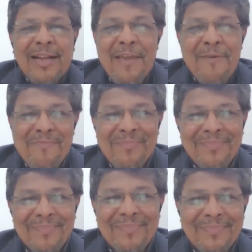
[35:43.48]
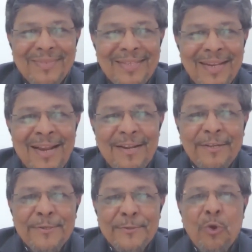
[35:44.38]
crime, right?
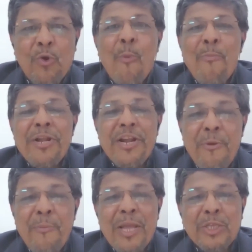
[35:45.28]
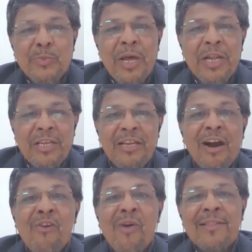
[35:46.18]
So competitive
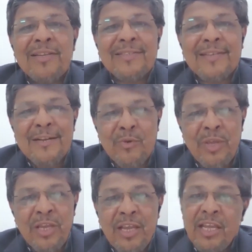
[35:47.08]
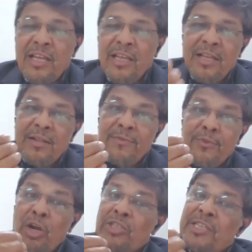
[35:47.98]
benchmarking, how others are doing,
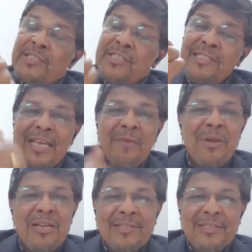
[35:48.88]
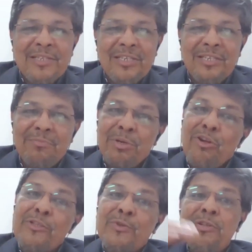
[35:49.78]
not just in same industry, but
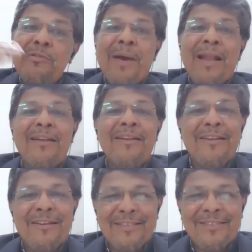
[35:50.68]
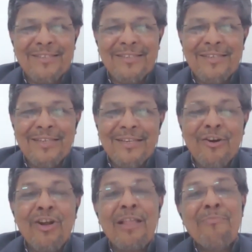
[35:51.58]
also in parallel industry
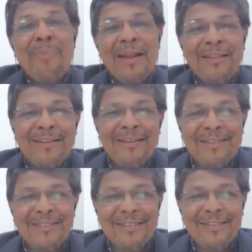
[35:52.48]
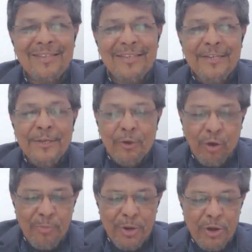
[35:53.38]
or unparalleled industry.
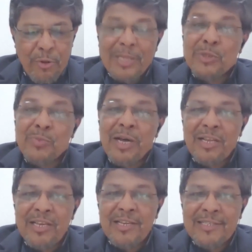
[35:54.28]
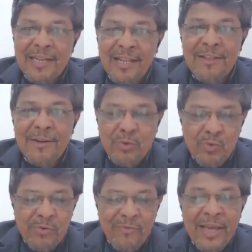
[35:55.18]
Competitive benchmarking is another
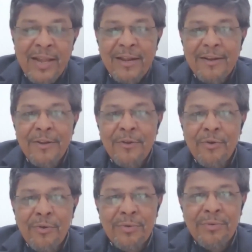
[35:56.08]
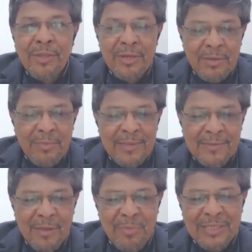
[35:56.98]
tool where the
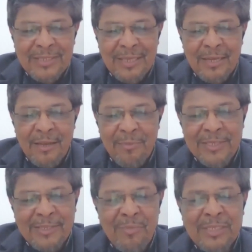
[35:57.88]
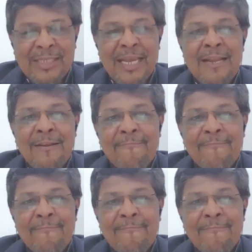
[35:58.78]
MSMEs